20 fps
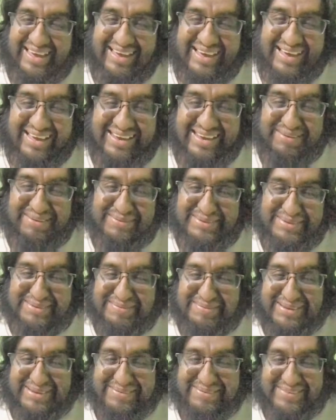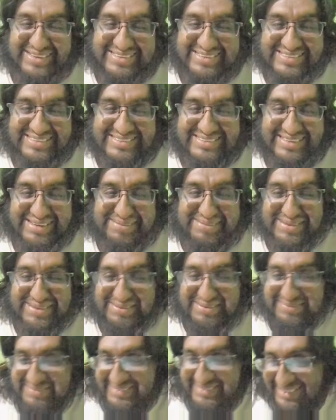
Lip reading: An empty map matches are maps.